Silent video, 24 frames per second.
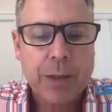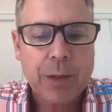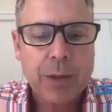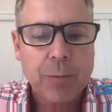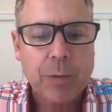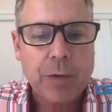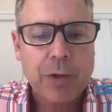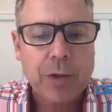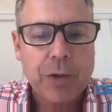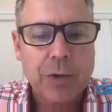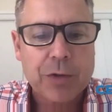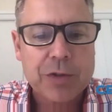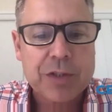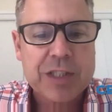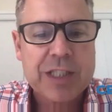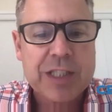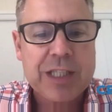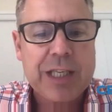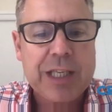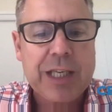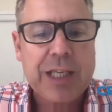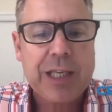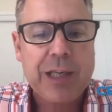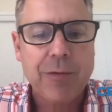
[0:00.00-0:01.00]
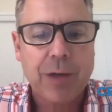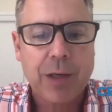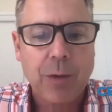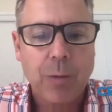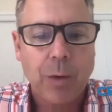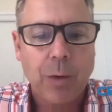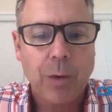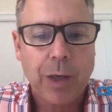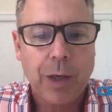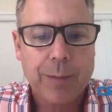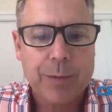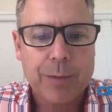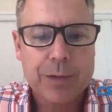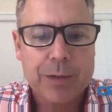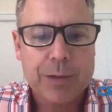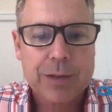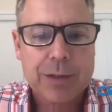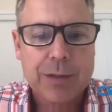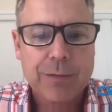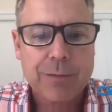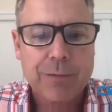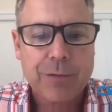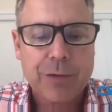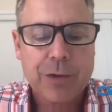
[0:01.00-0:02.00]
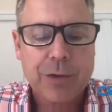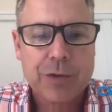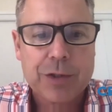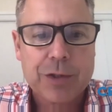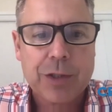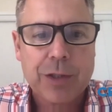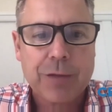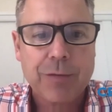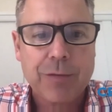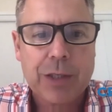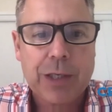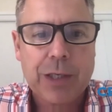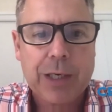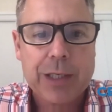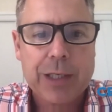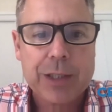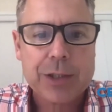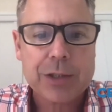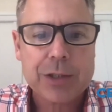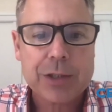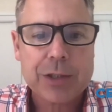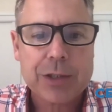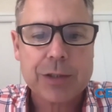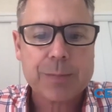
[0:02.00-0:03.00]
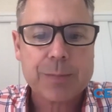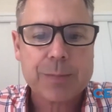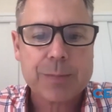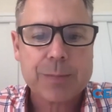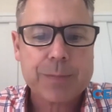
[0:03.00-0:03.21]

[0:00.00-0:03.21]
with your CE requirements for your certifications?